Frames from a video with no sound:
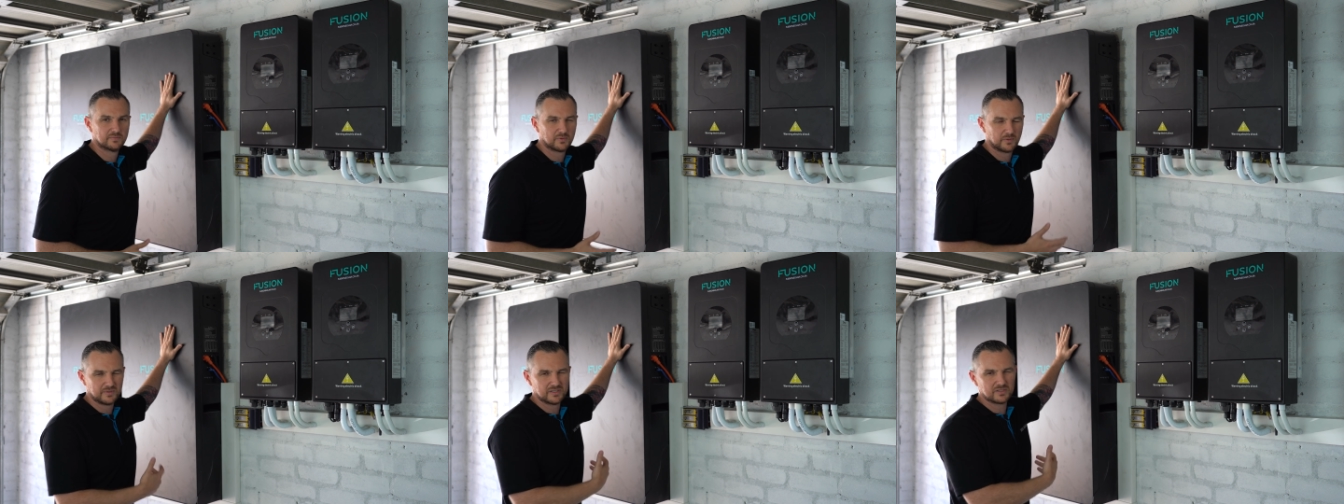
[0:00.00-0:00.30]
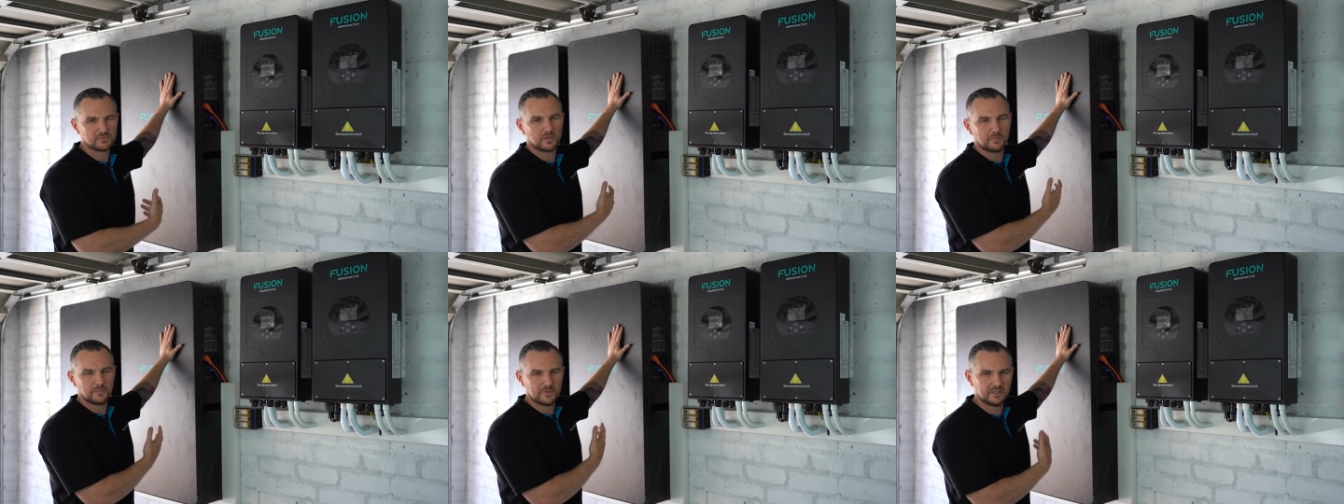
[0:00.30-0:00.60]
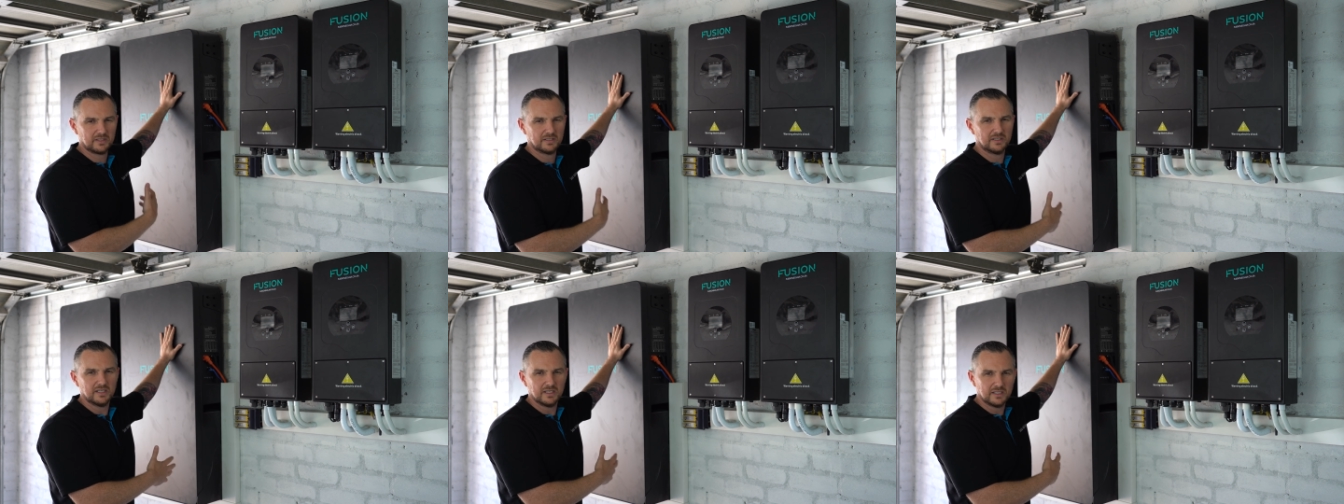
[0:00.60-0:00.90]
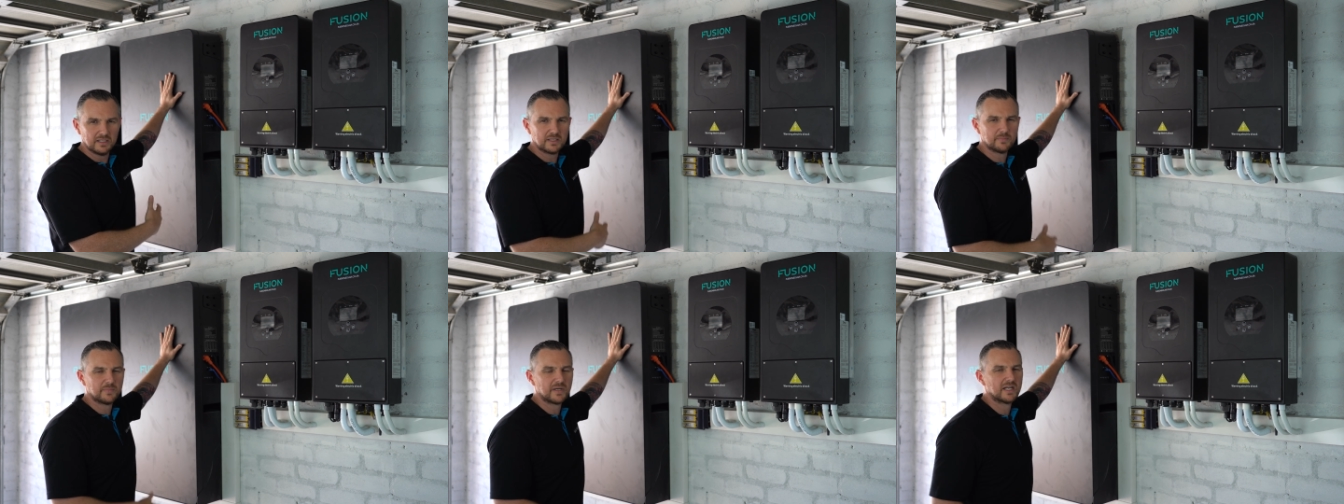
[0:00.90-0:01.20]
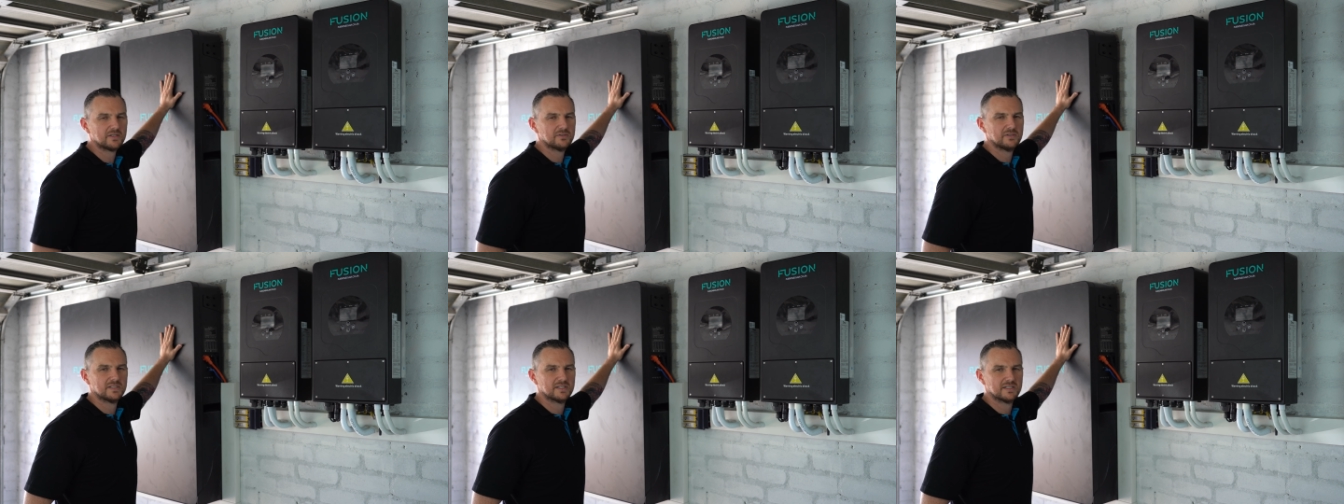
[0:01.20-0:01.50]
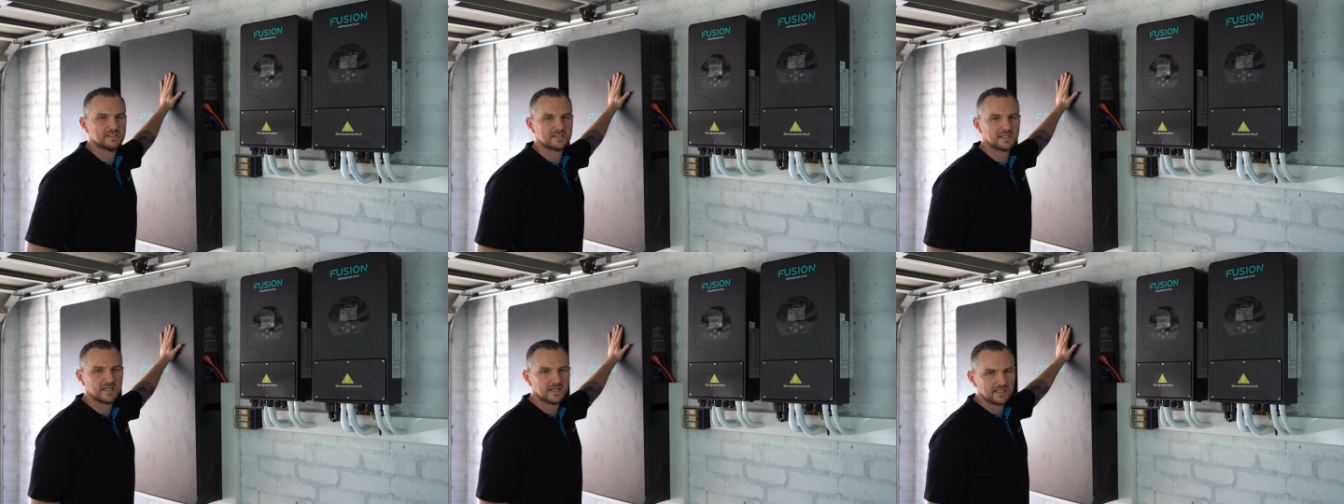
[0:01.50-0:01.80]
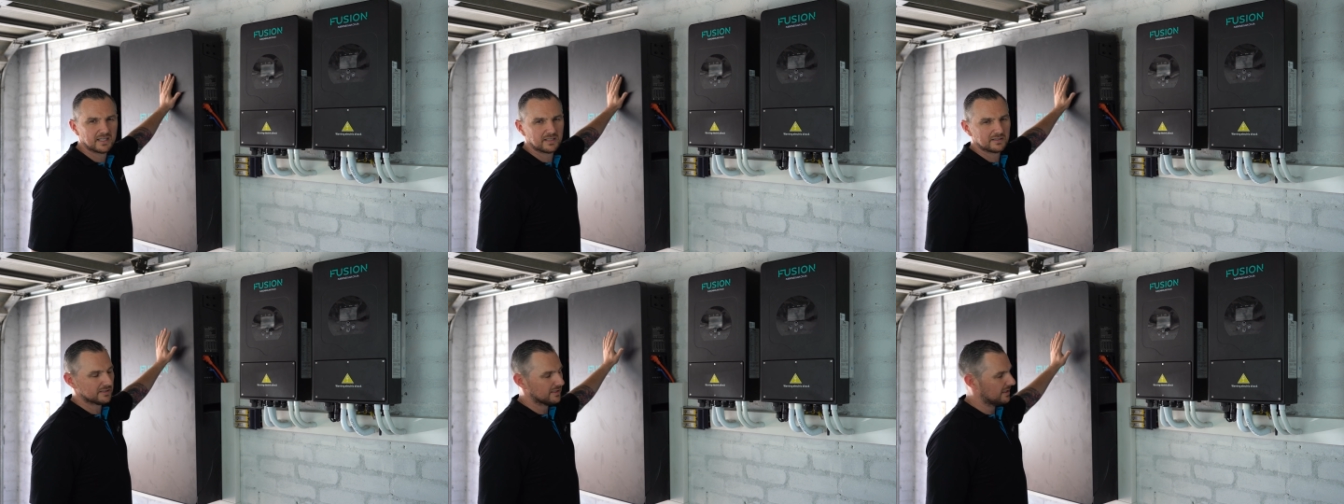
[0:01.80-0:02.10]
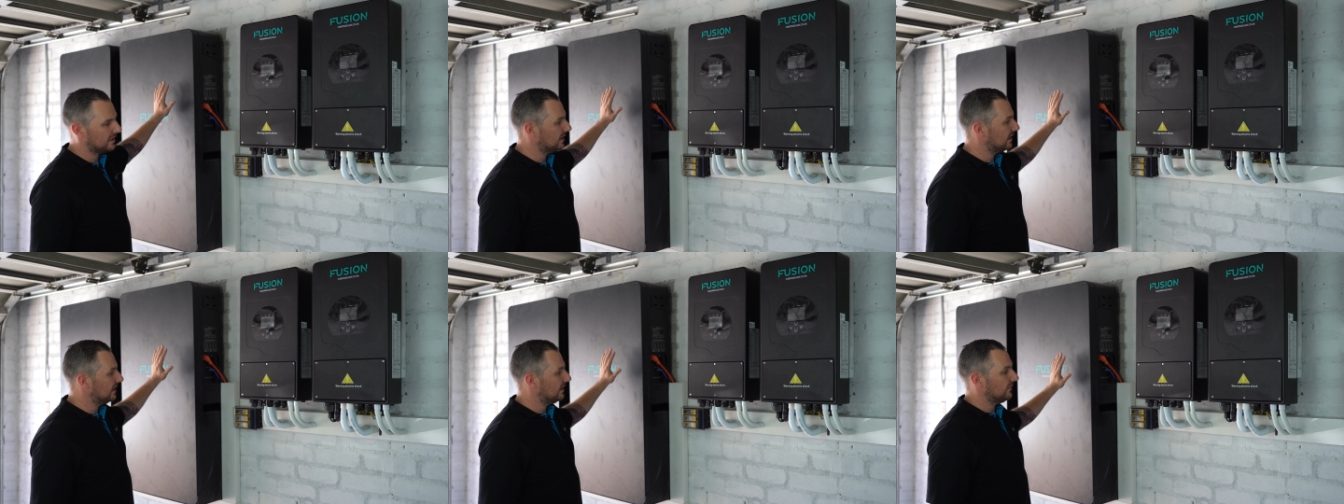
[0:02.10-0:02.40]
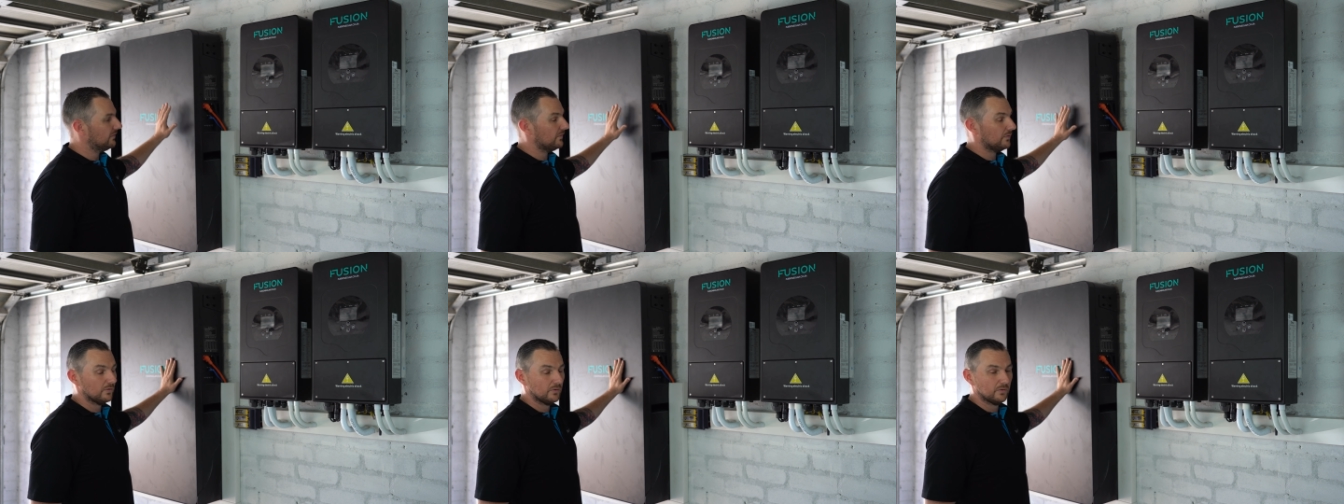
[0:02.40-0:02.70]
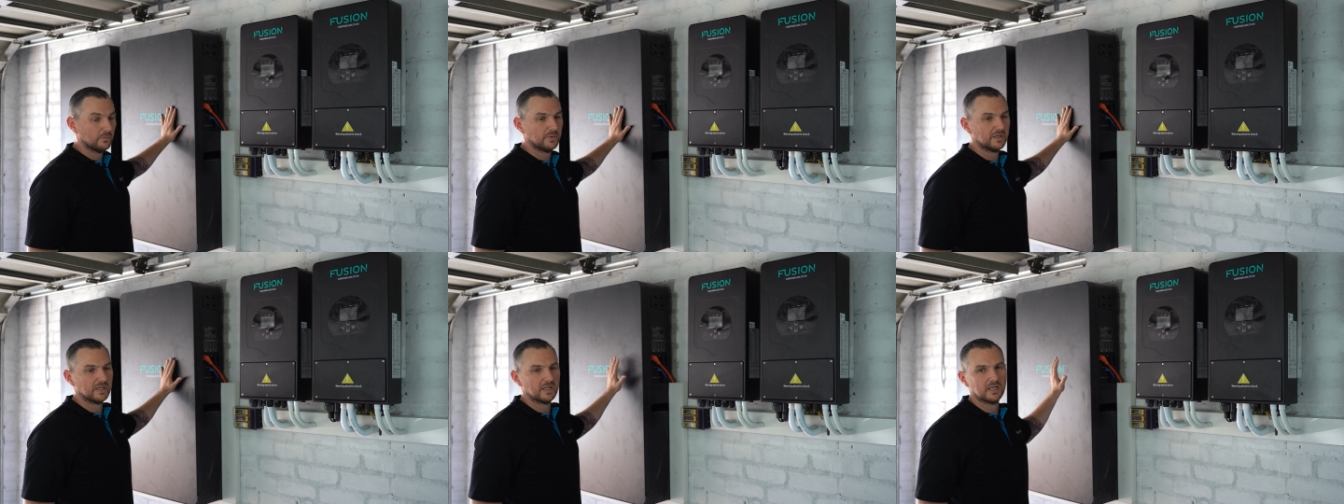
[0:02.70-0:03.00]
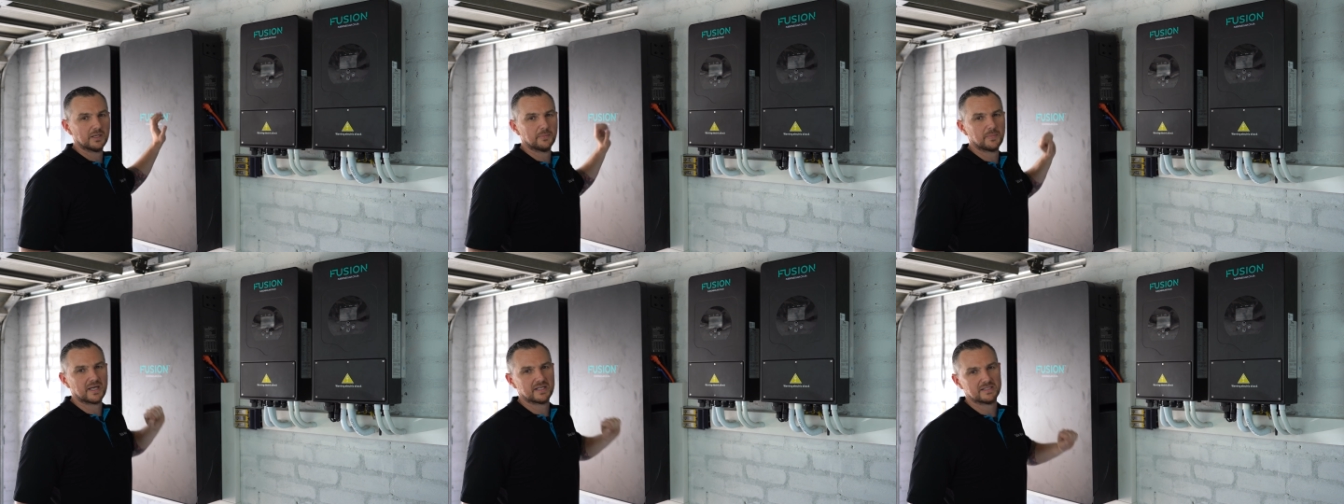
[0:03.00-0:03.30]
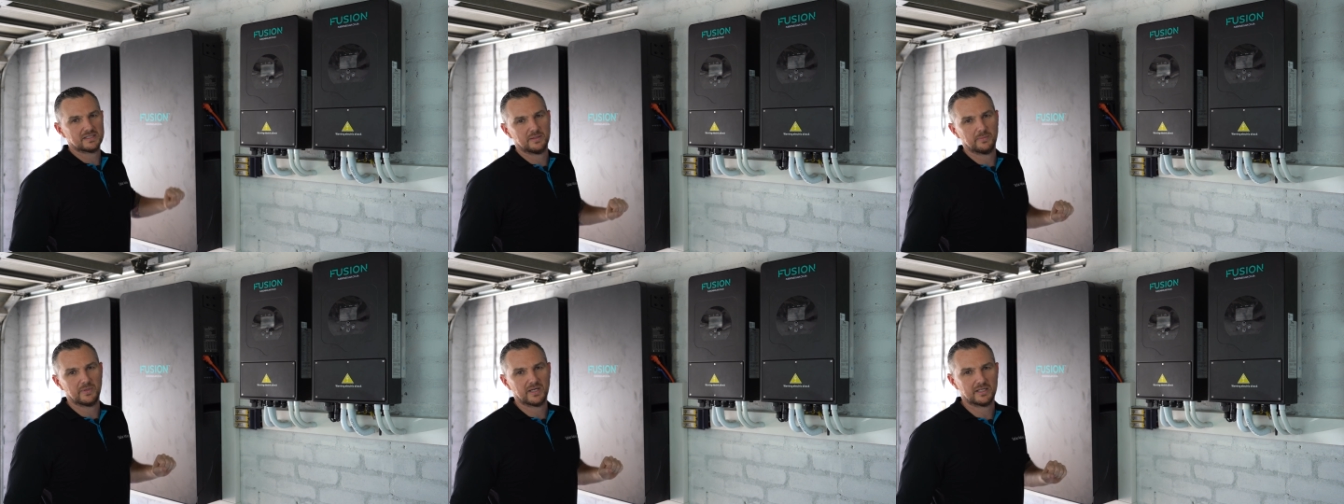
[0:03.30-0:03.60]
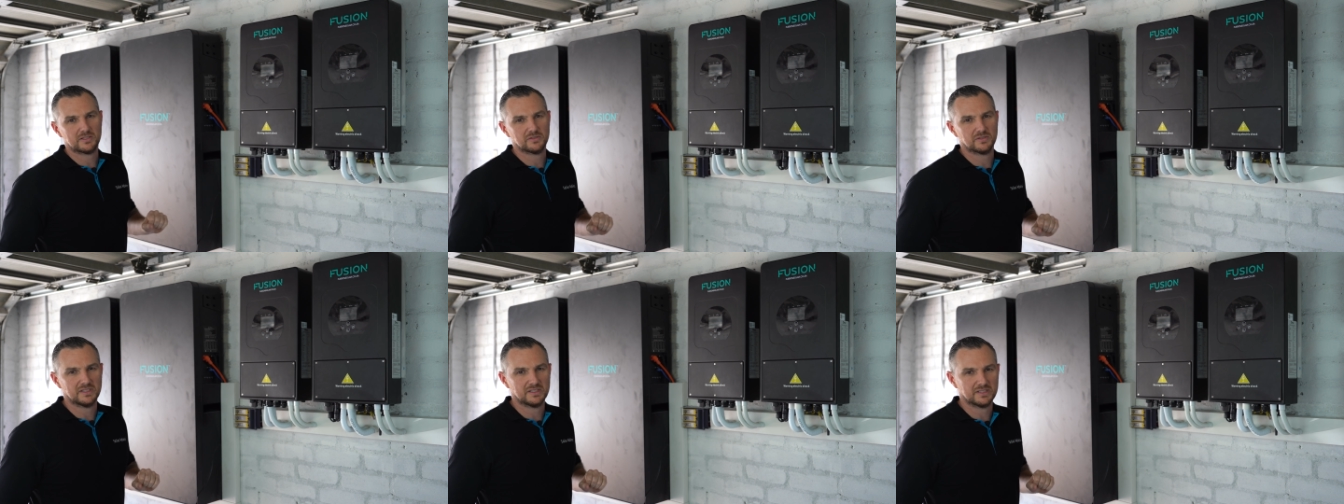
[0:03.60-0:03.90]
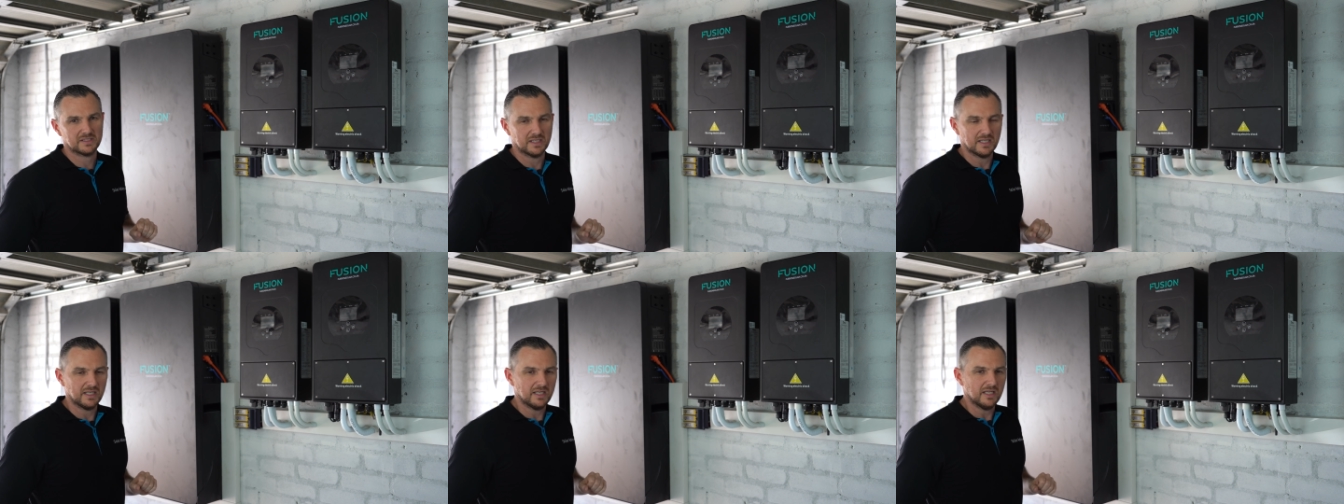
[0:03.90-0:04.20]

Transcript: Probably swapping batteries inside out for bigger capacity batteries.